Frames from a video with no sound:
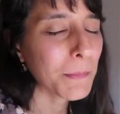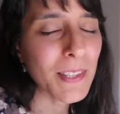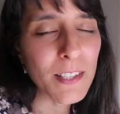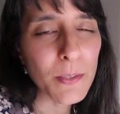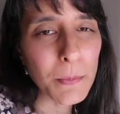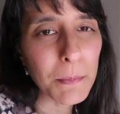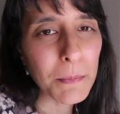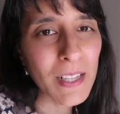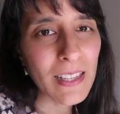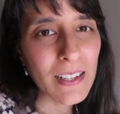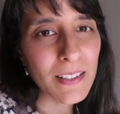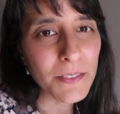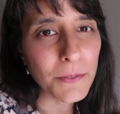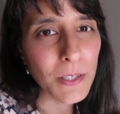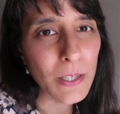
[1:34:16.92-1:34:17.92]
But this will be my
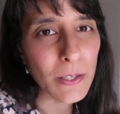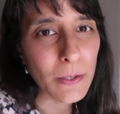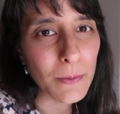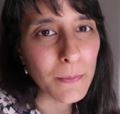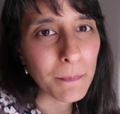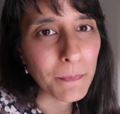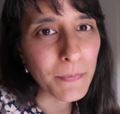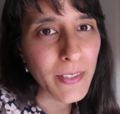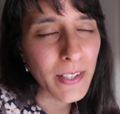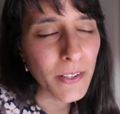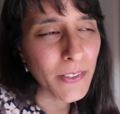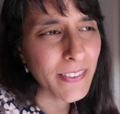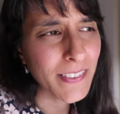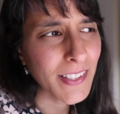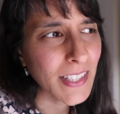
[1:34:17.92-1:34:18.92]
last video
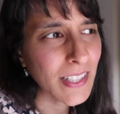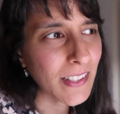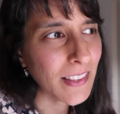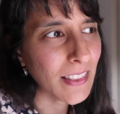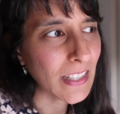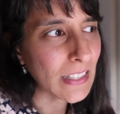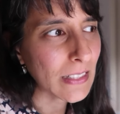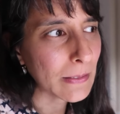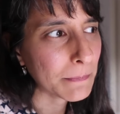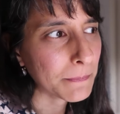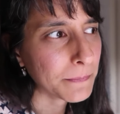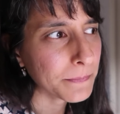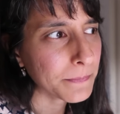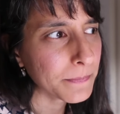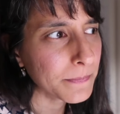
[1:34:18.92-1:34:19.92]
here in Sydney, I think.
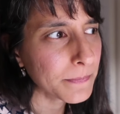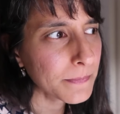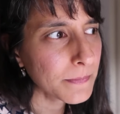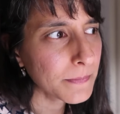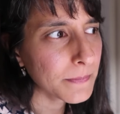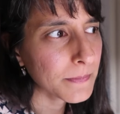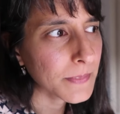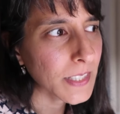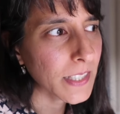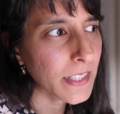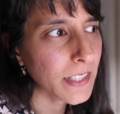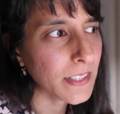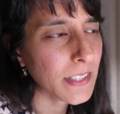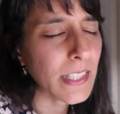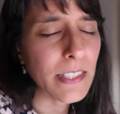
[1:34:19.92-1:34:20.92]

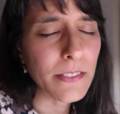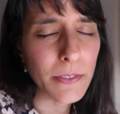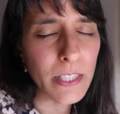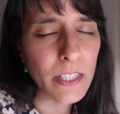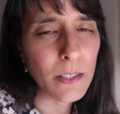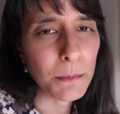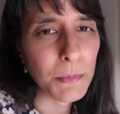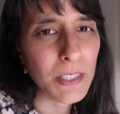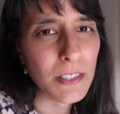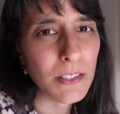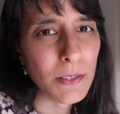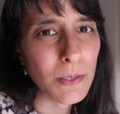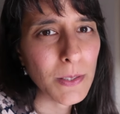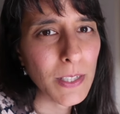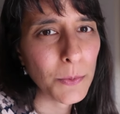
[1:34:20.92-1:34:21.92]
I think the next video I'm going to
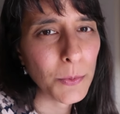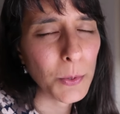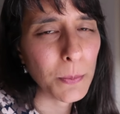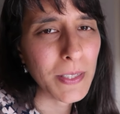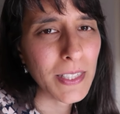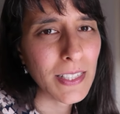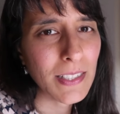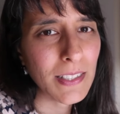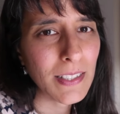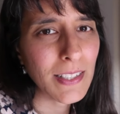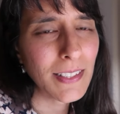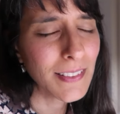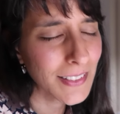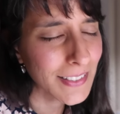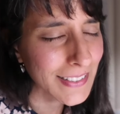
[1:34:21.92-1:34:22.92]
do, I will be in
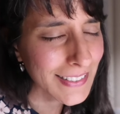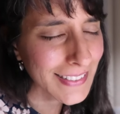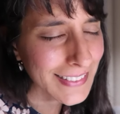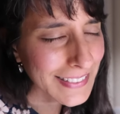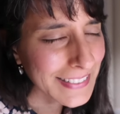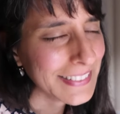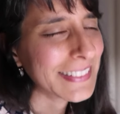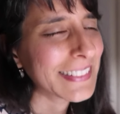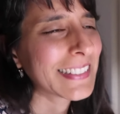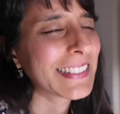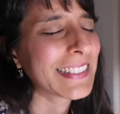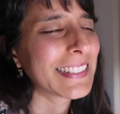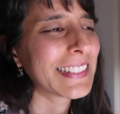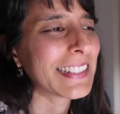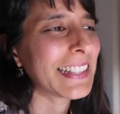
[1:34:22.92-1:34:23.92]
England,
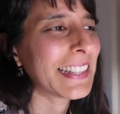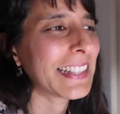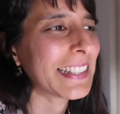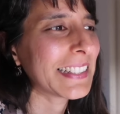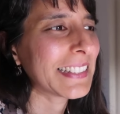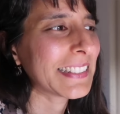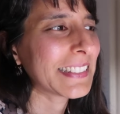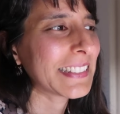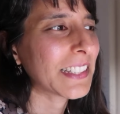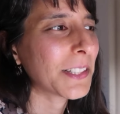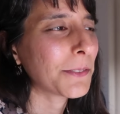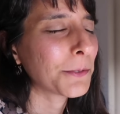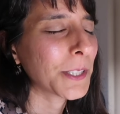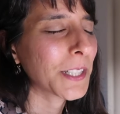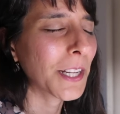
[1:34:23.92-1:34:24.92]
and
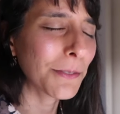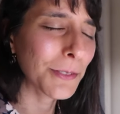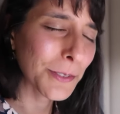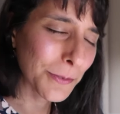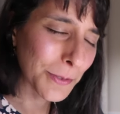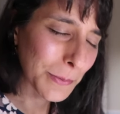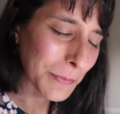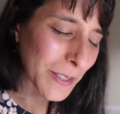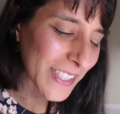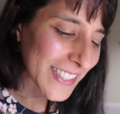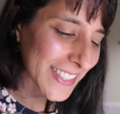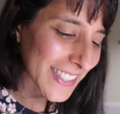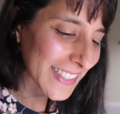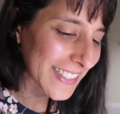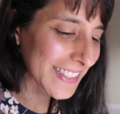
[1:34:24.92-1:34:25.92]
I've recovered from my
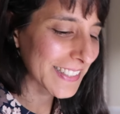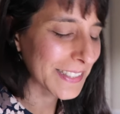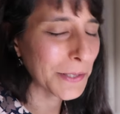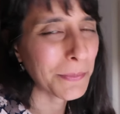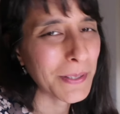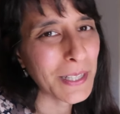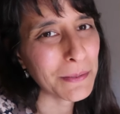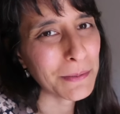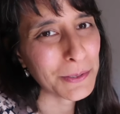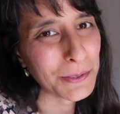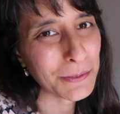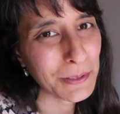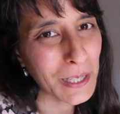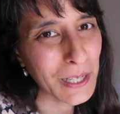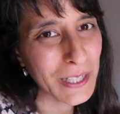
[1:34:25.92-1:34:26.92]
sickness. I'll be able
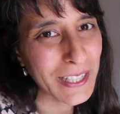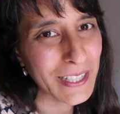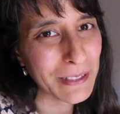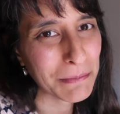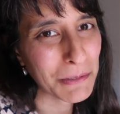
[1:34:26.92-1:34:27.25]
to fly.